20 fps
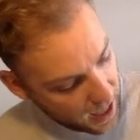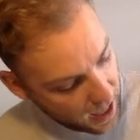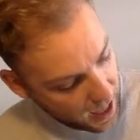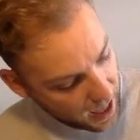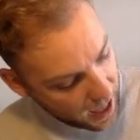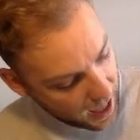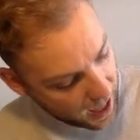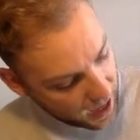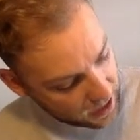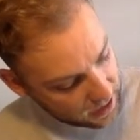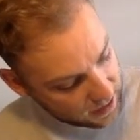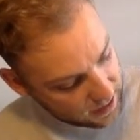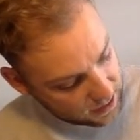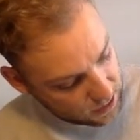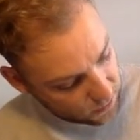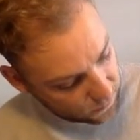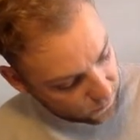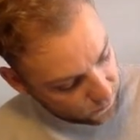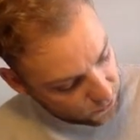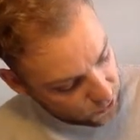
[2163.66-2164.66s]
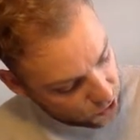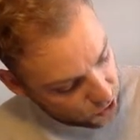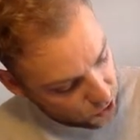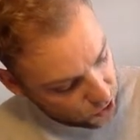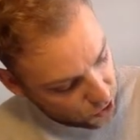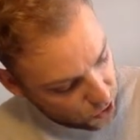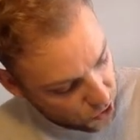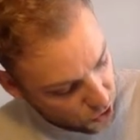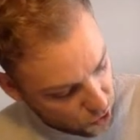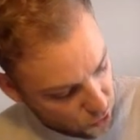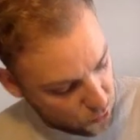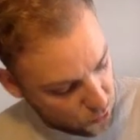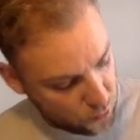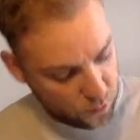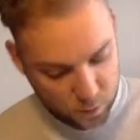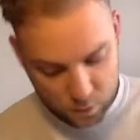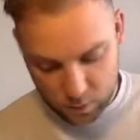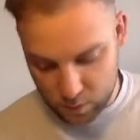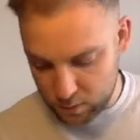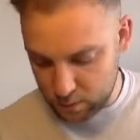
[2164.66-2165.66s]
X of 2,
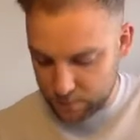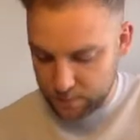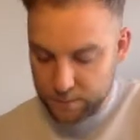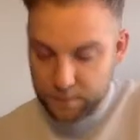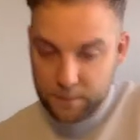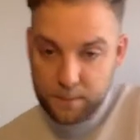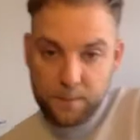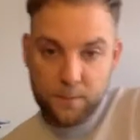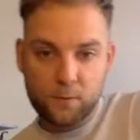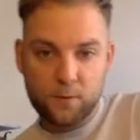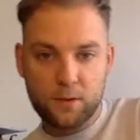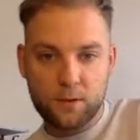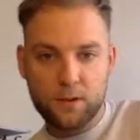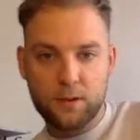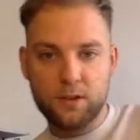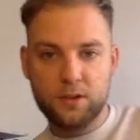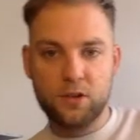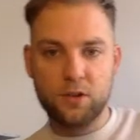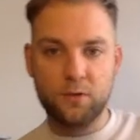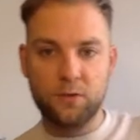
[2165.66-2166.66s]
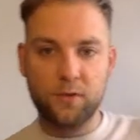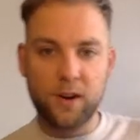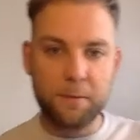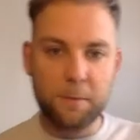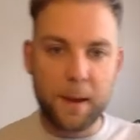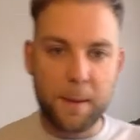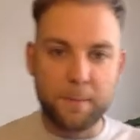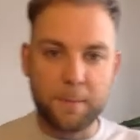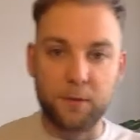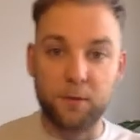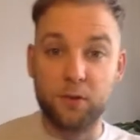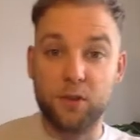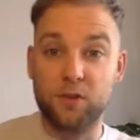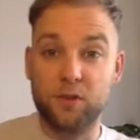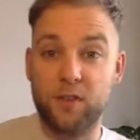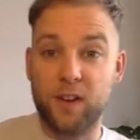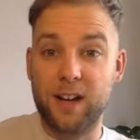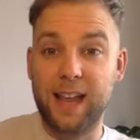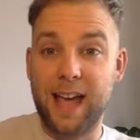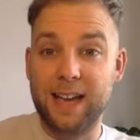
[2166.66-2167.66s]
so remember that to
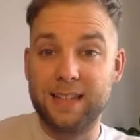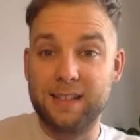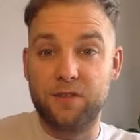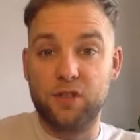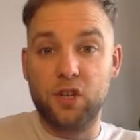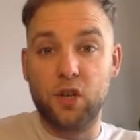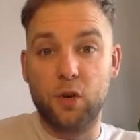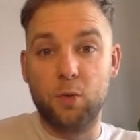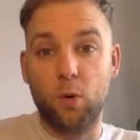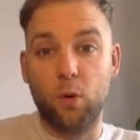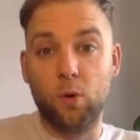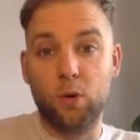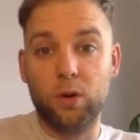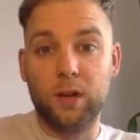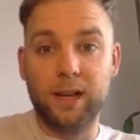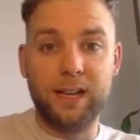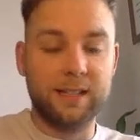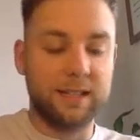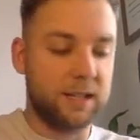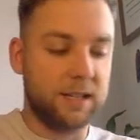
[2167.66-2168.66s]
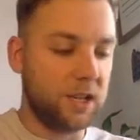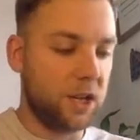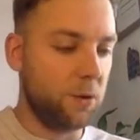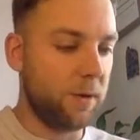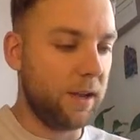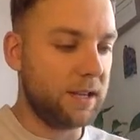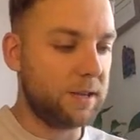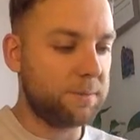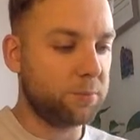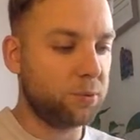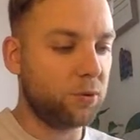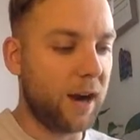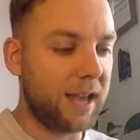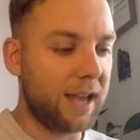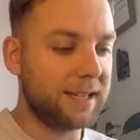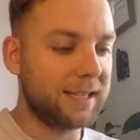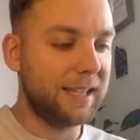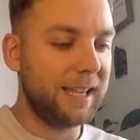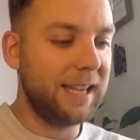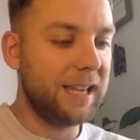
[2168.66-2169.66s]
find x of 2, all I need to do is
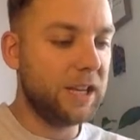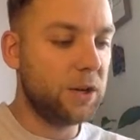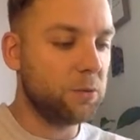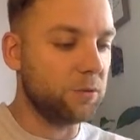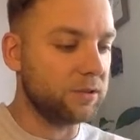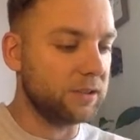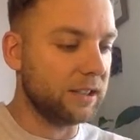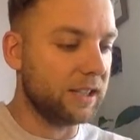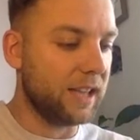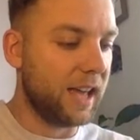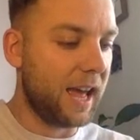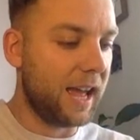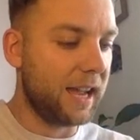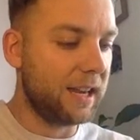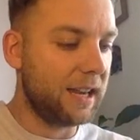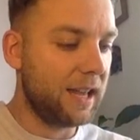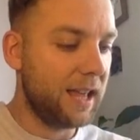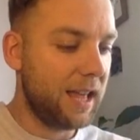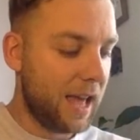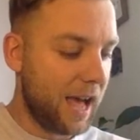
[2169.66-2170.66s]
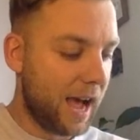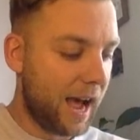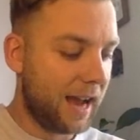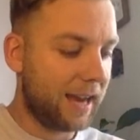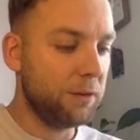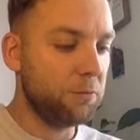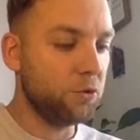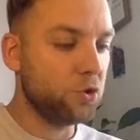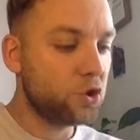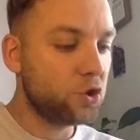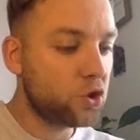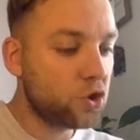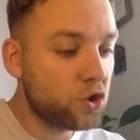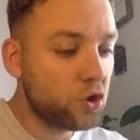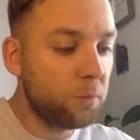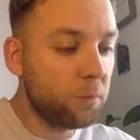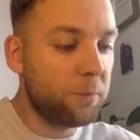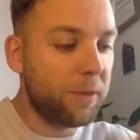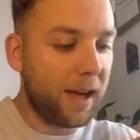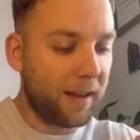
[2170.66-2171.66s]
press equals again, and it will
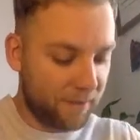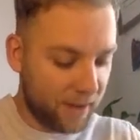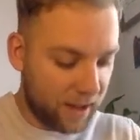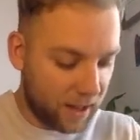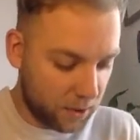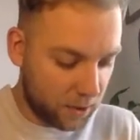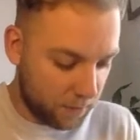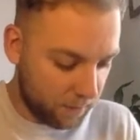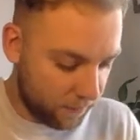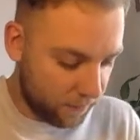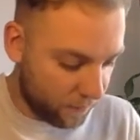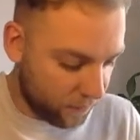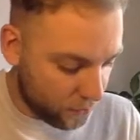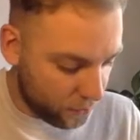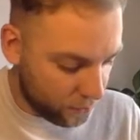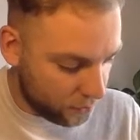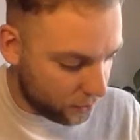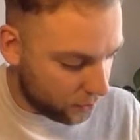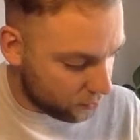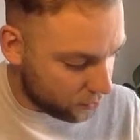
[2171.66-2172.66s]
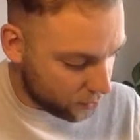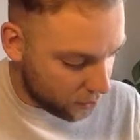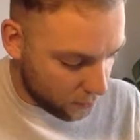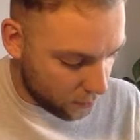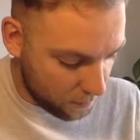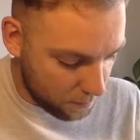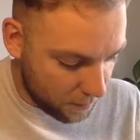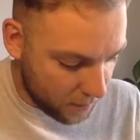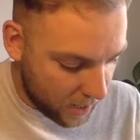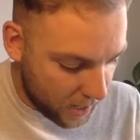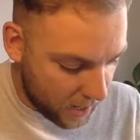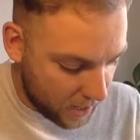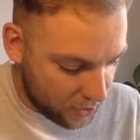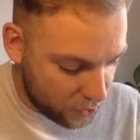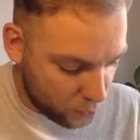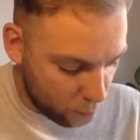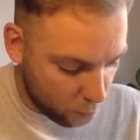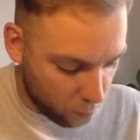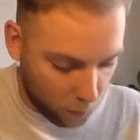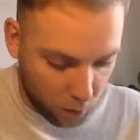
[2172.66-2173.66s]
sub that value in for you. So
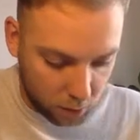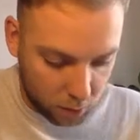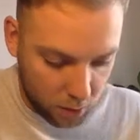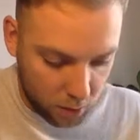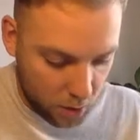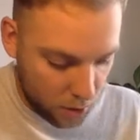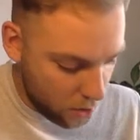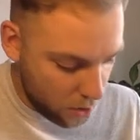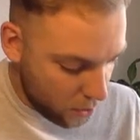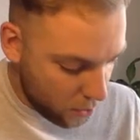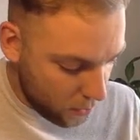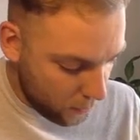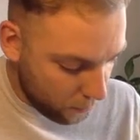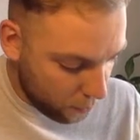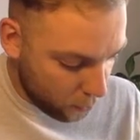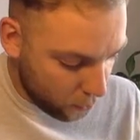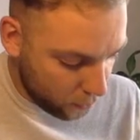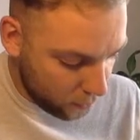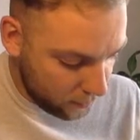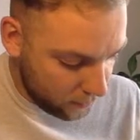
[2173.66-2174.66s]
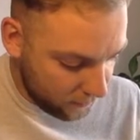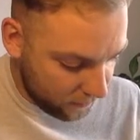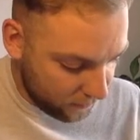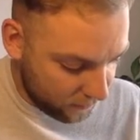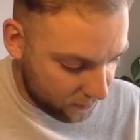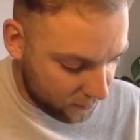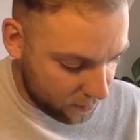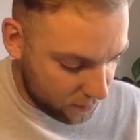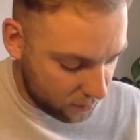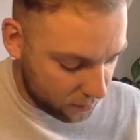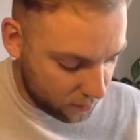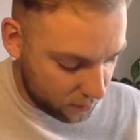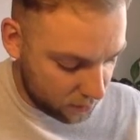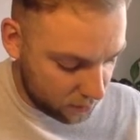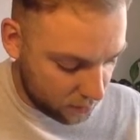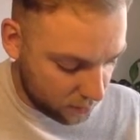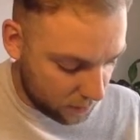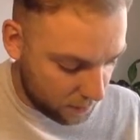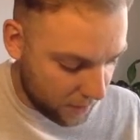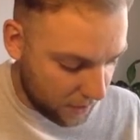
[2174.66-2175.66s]
minus
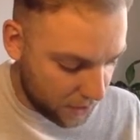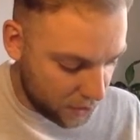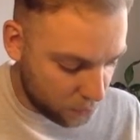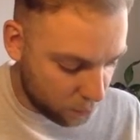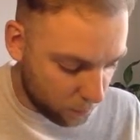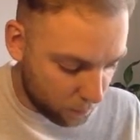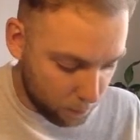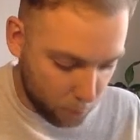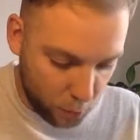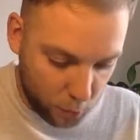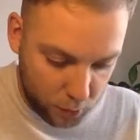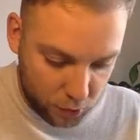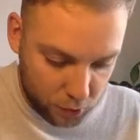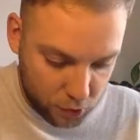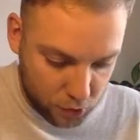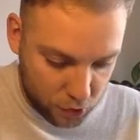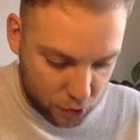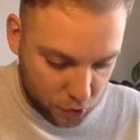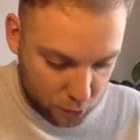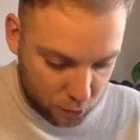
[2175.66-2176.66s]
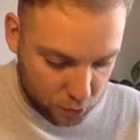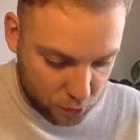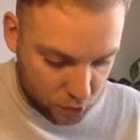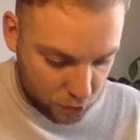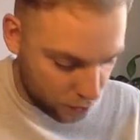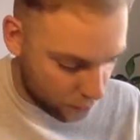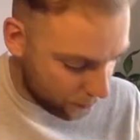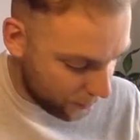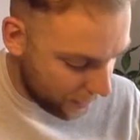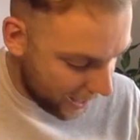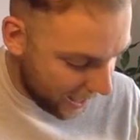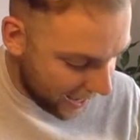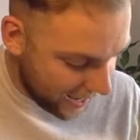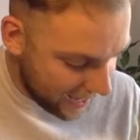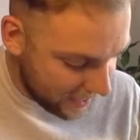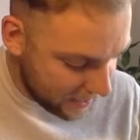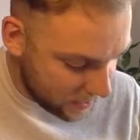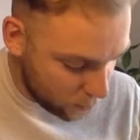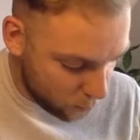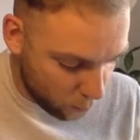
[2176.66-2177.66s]

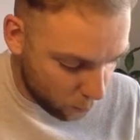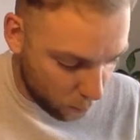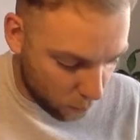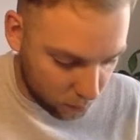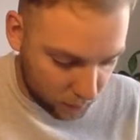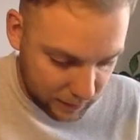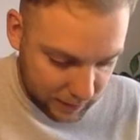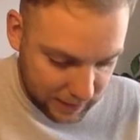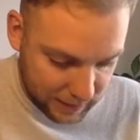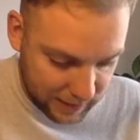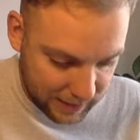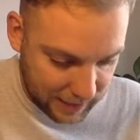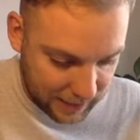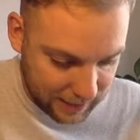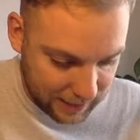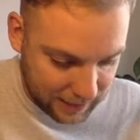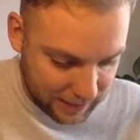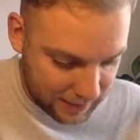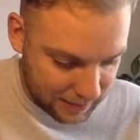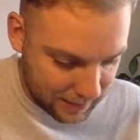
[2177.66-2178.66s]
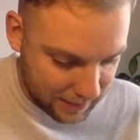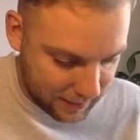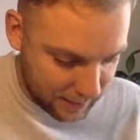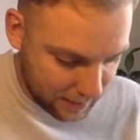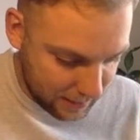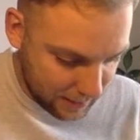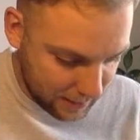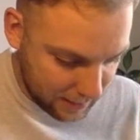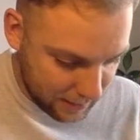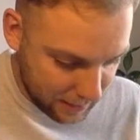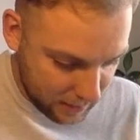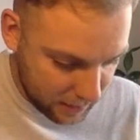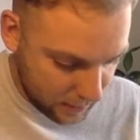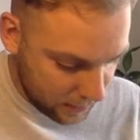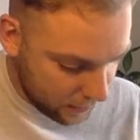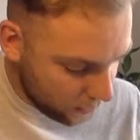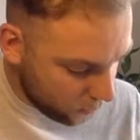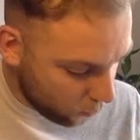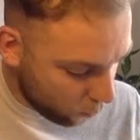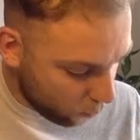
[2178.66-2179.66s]

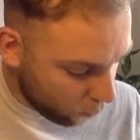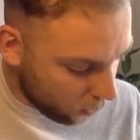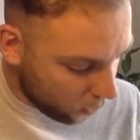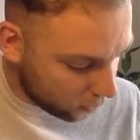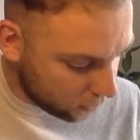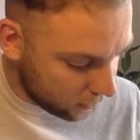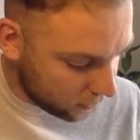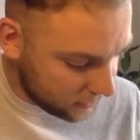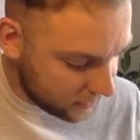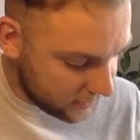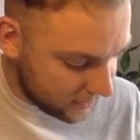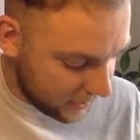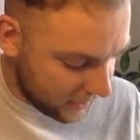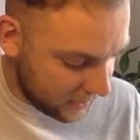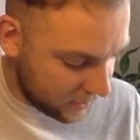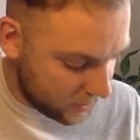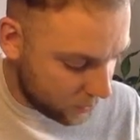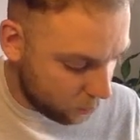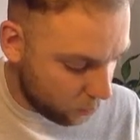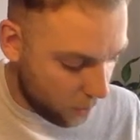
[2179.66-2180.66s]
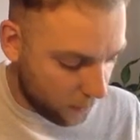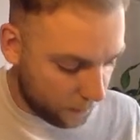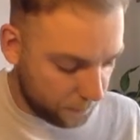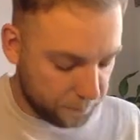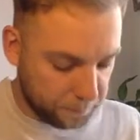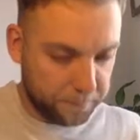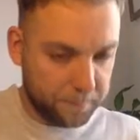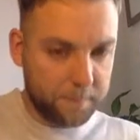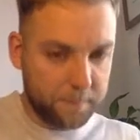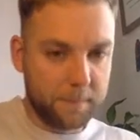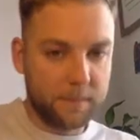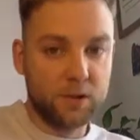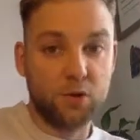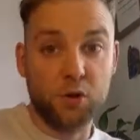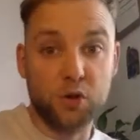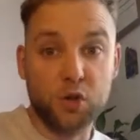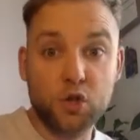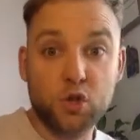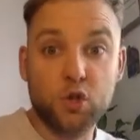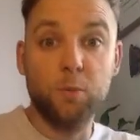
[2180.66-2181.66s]
1.228166161. So
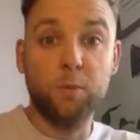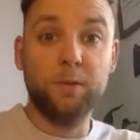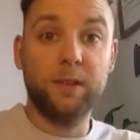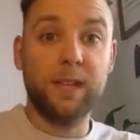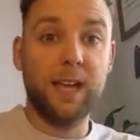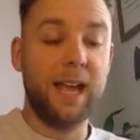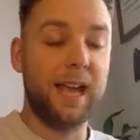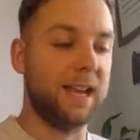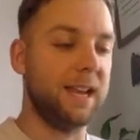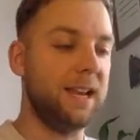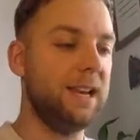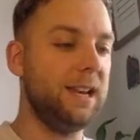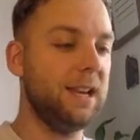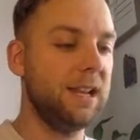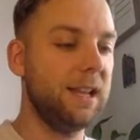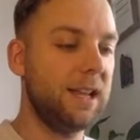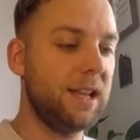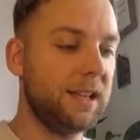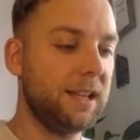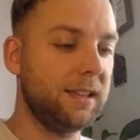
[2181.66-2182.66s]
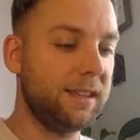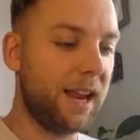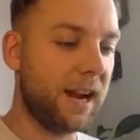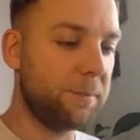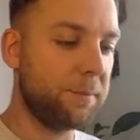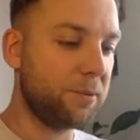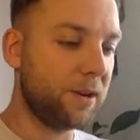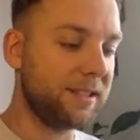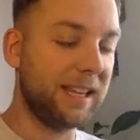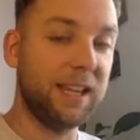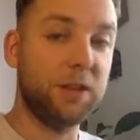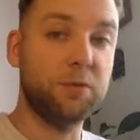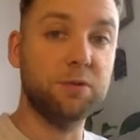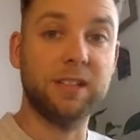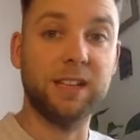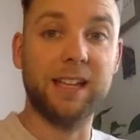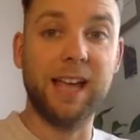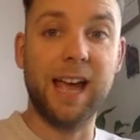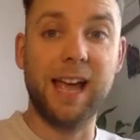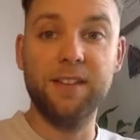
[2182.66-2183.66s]
it's subbed it in. Then I press equals
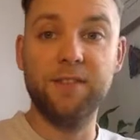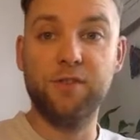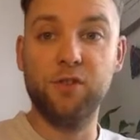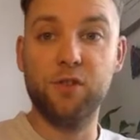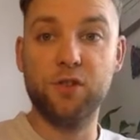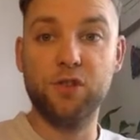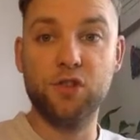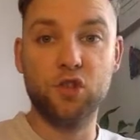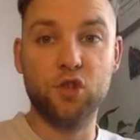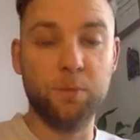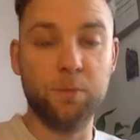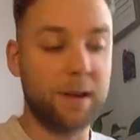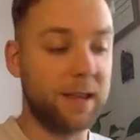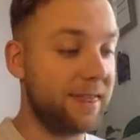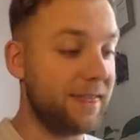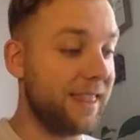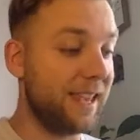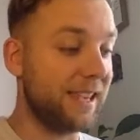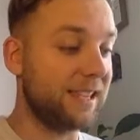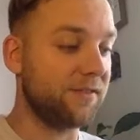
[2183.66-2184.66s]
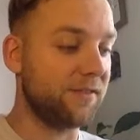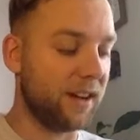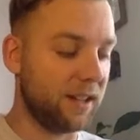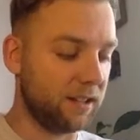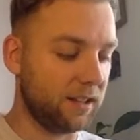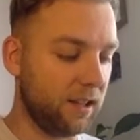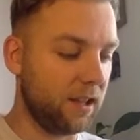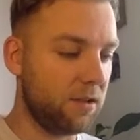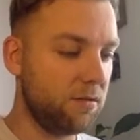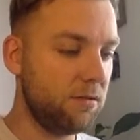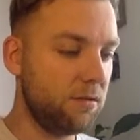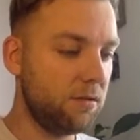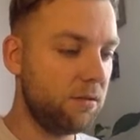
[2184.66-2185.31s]
again for it to sub in this value.